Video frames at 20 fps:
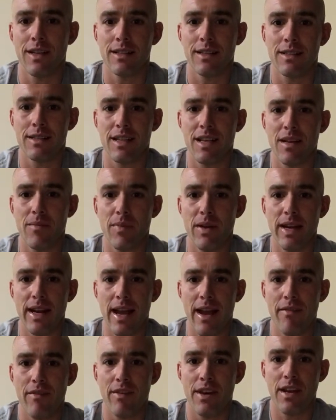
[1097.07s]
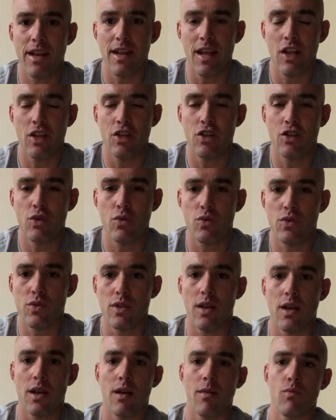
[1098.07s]
Does anybody have any issues
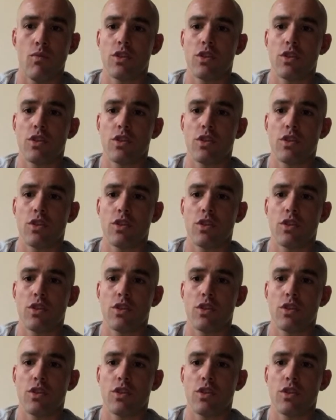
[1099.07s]
um,